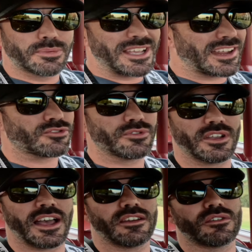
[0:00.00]
To be honest with
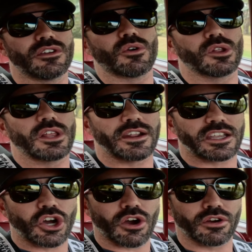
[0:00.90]
you, I don't know a lot
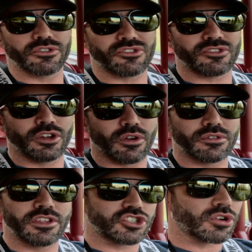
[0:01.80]
of cars, you know, other
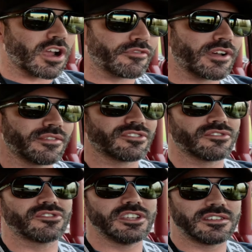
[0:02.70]
than Tri-5s and
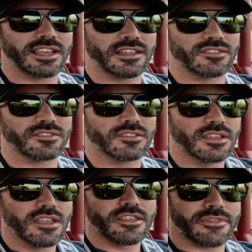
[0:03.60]
C10s,
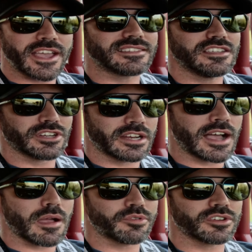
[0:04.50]
that's even an
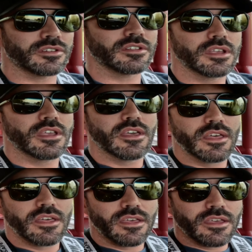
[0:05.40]
option.
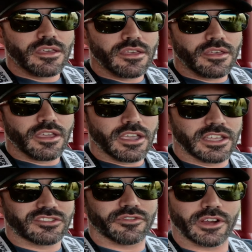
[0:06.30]

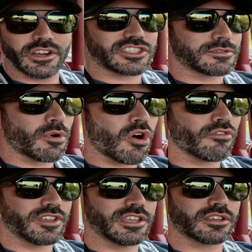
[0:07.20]
It's a very small
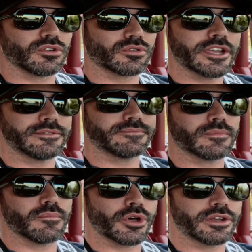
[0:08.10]
vehicle, right?
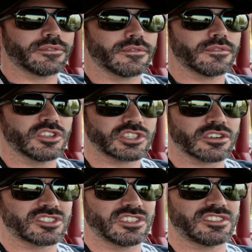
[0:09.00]
But this
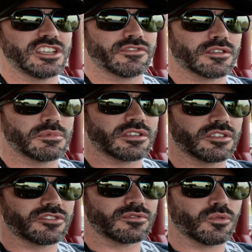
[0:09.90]
car's deceiving,
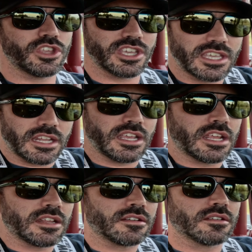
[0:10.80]
because when you get in it,